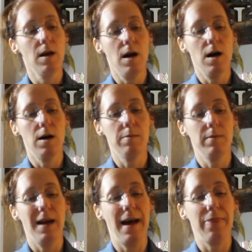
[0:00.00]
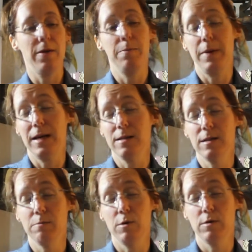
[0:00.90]
At the
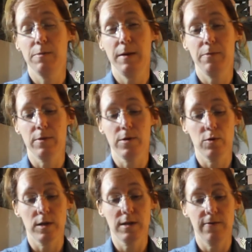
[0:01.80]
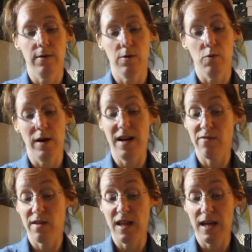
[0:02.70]
bins, most people source for
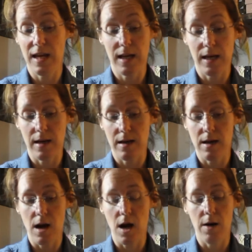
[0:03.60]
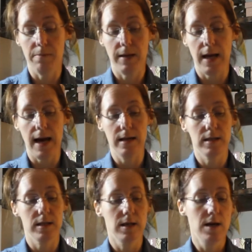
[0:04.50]
whatever they can
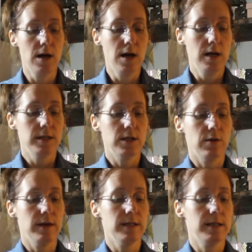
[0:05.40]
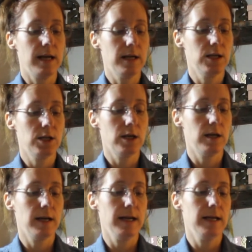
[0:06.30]
get. So this next
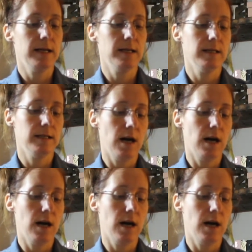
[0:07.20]
shirt is